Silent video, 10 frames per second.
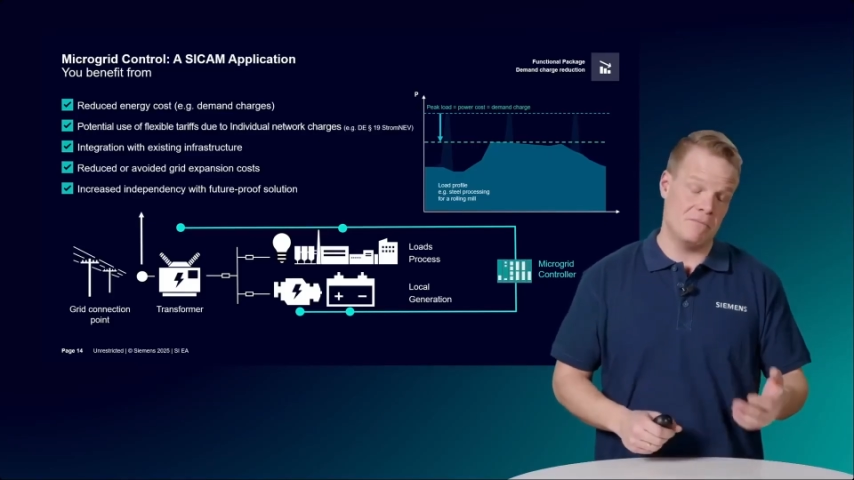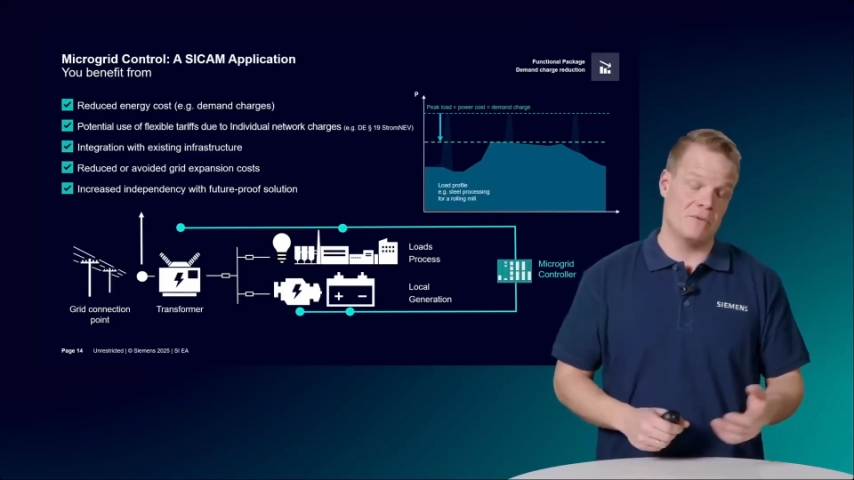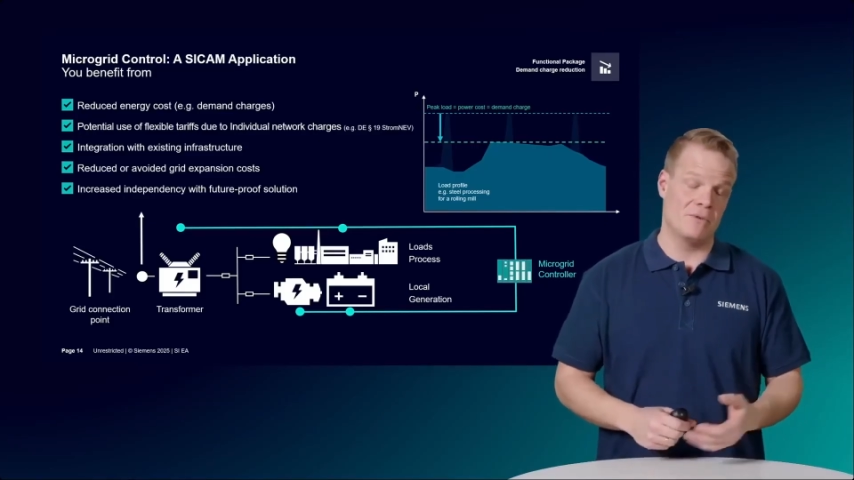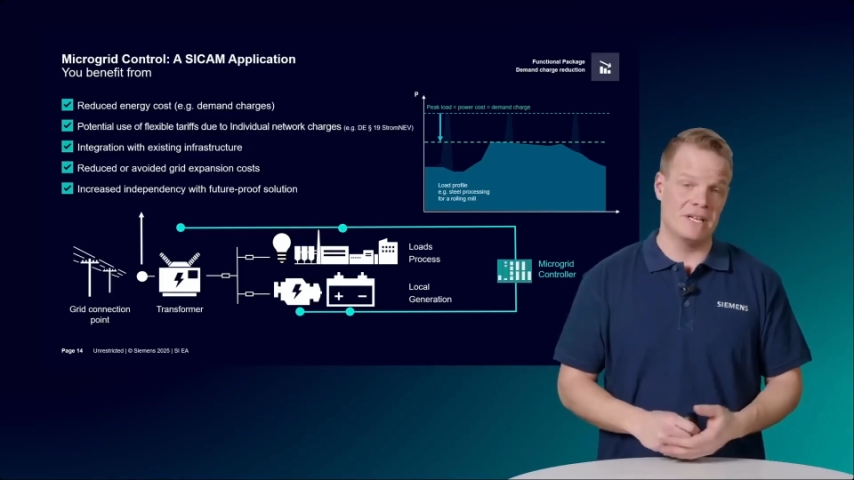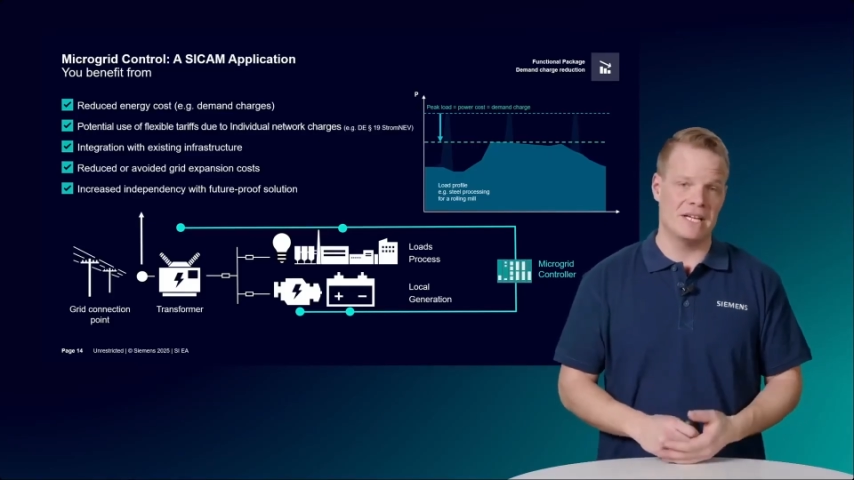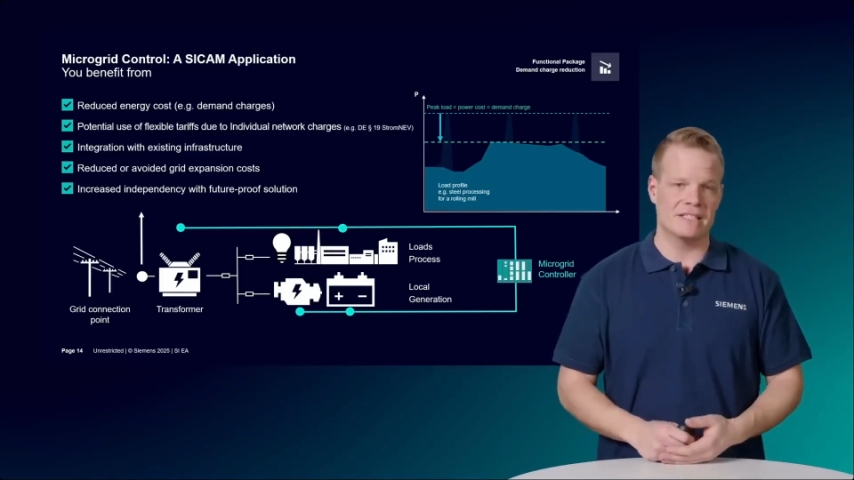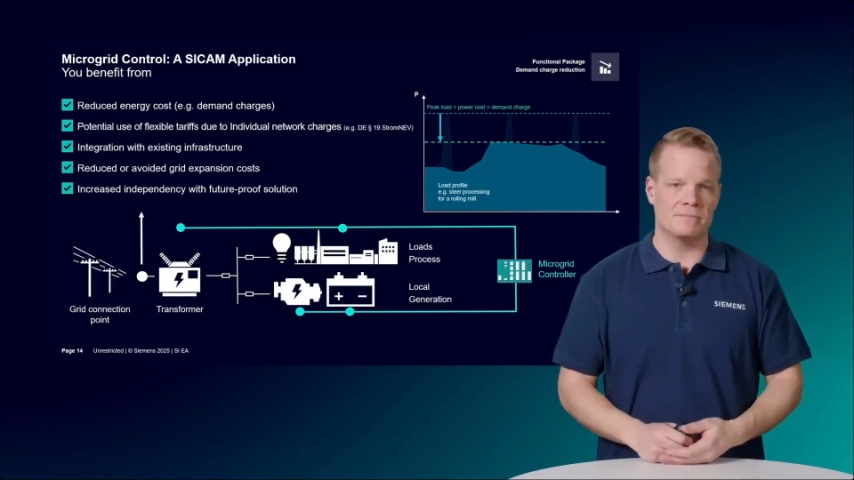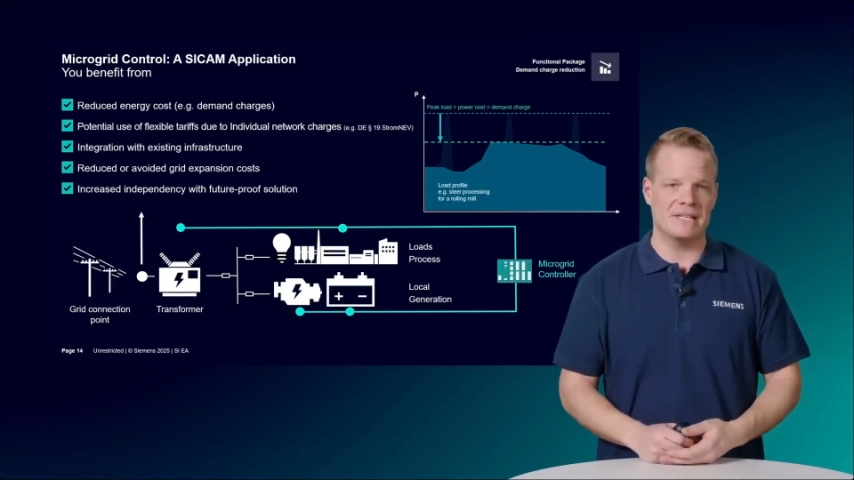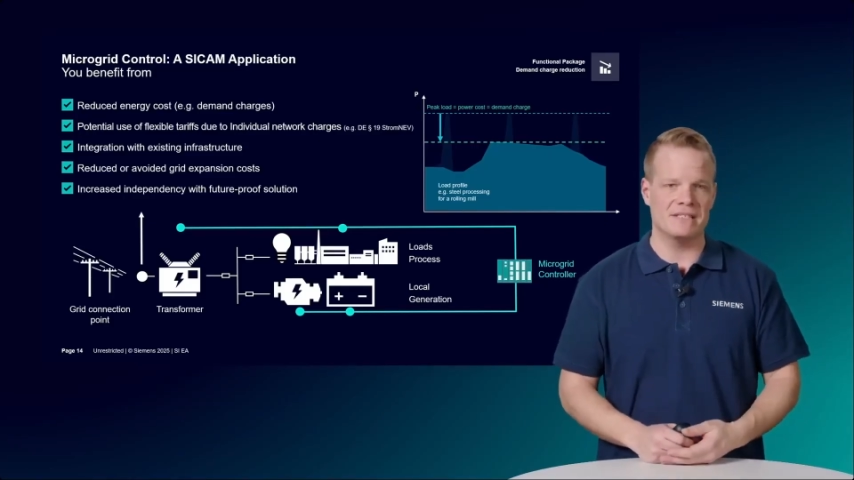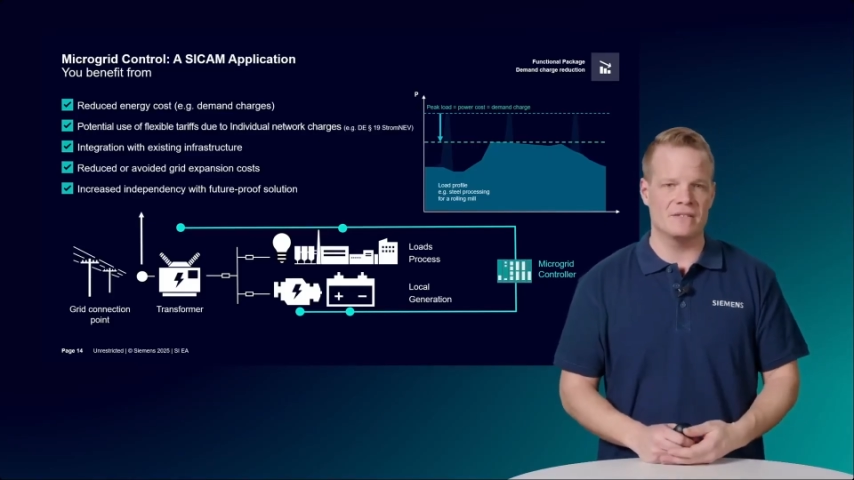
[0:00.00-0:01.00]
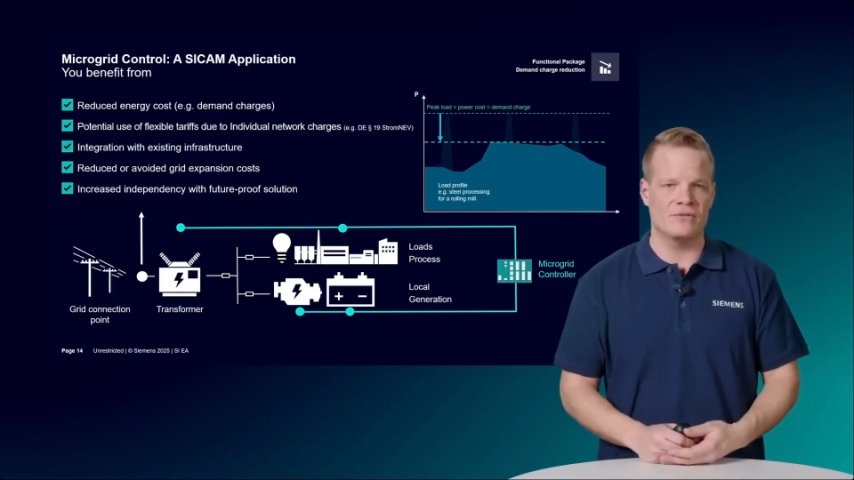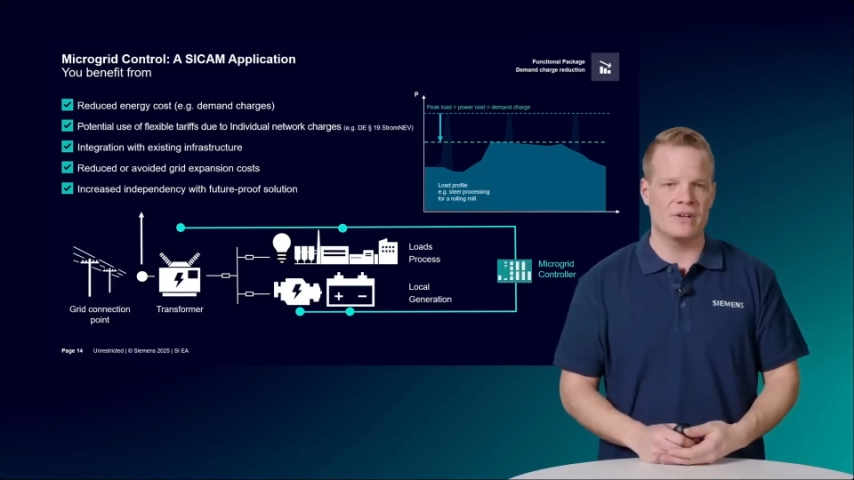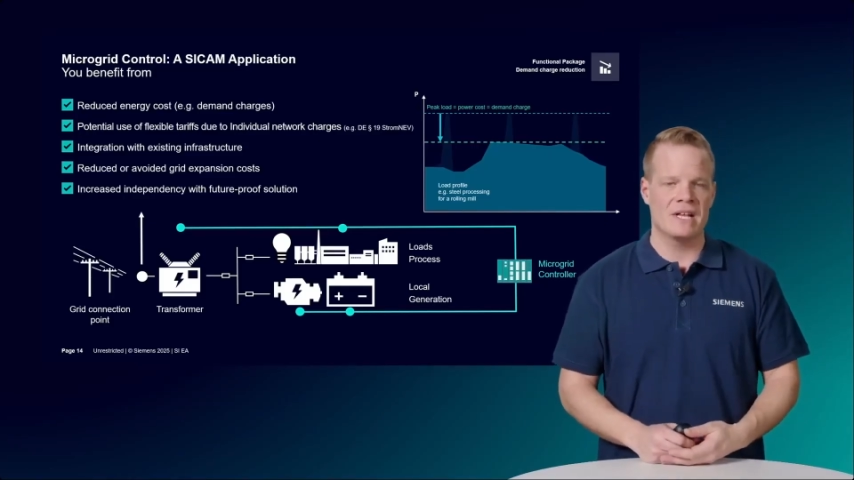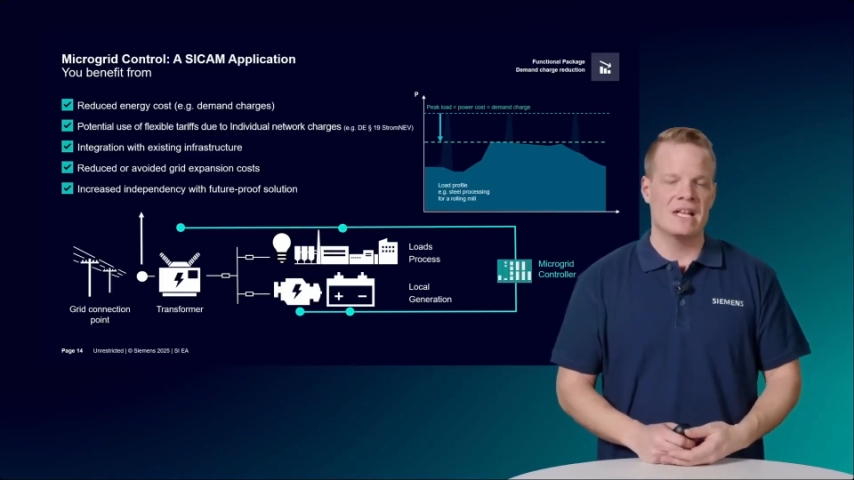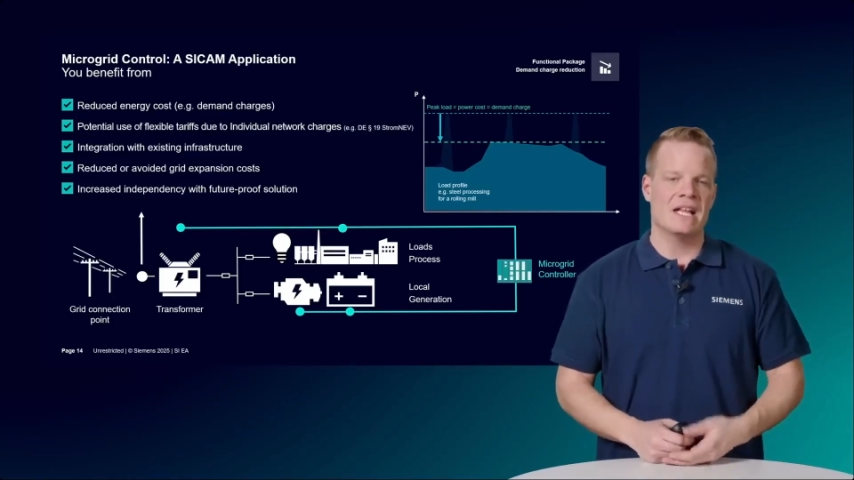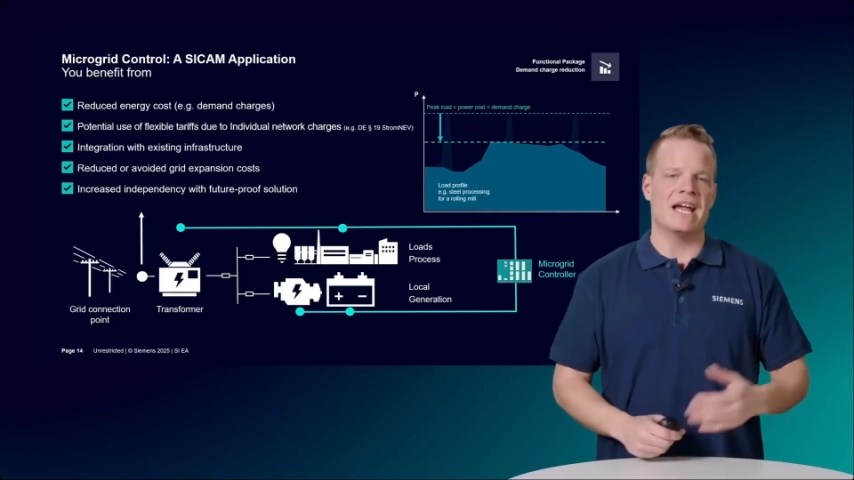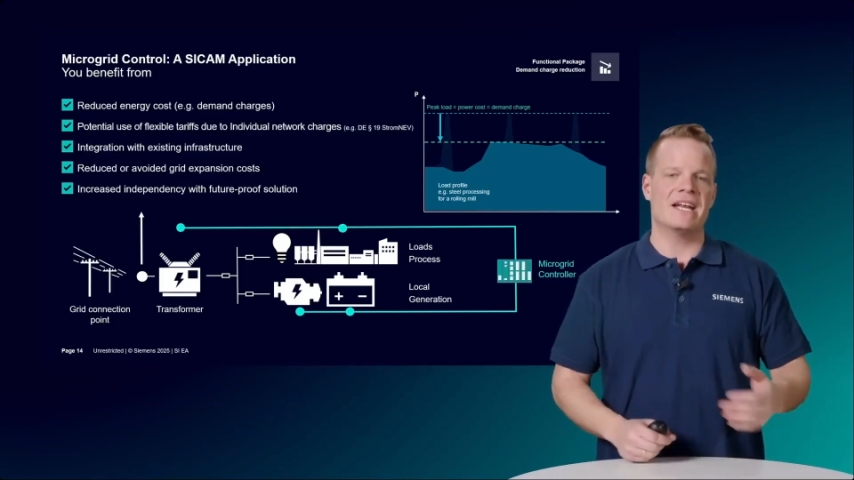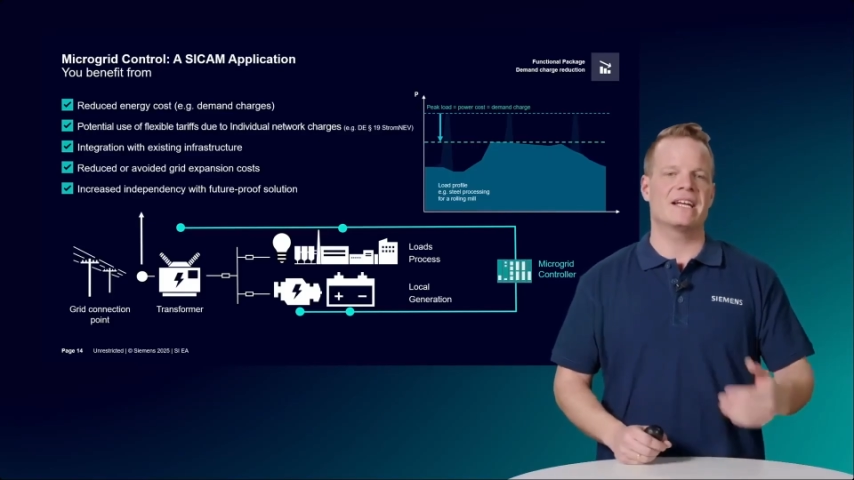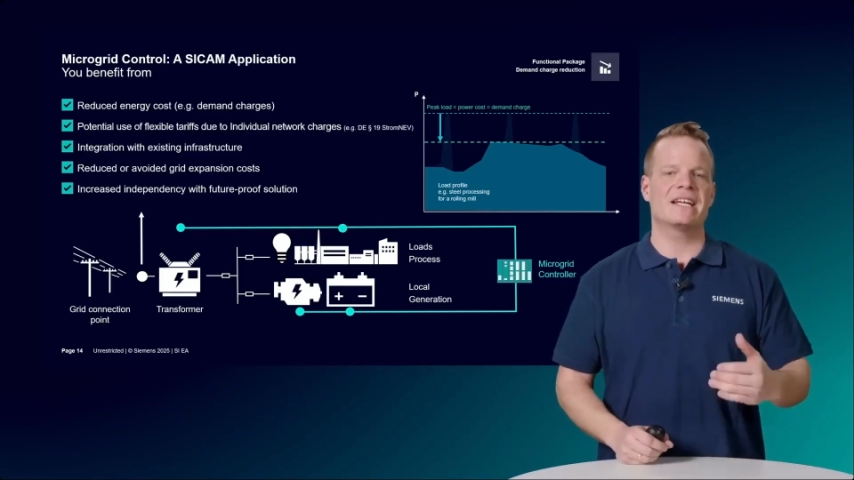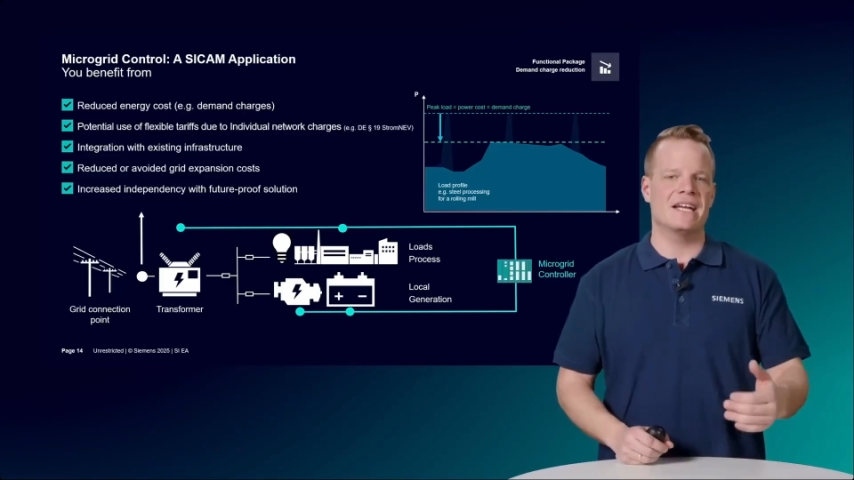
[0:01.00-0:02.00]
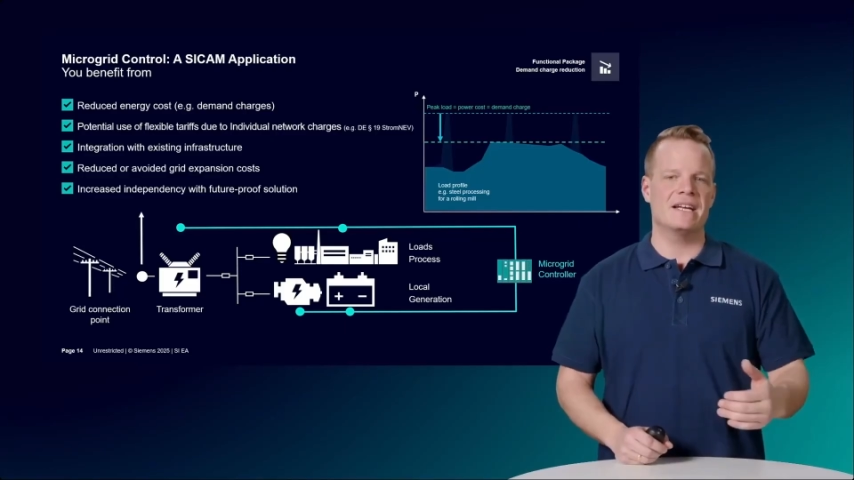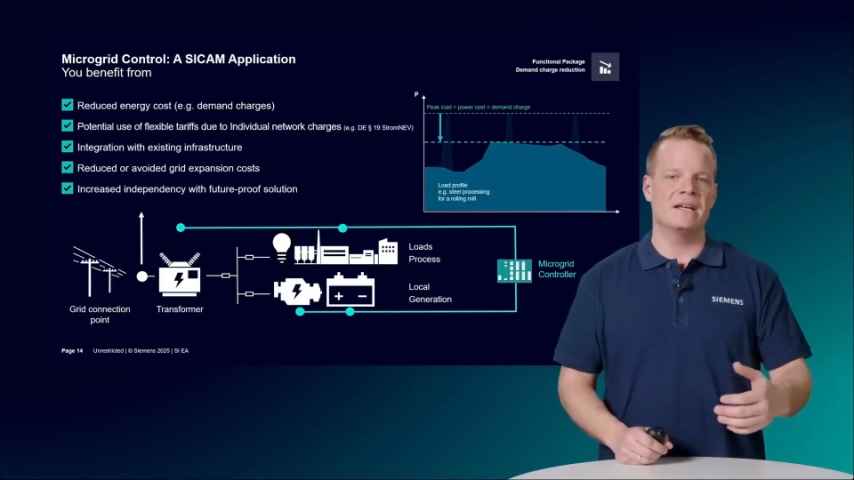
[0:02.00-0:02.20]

be really expensive. And again,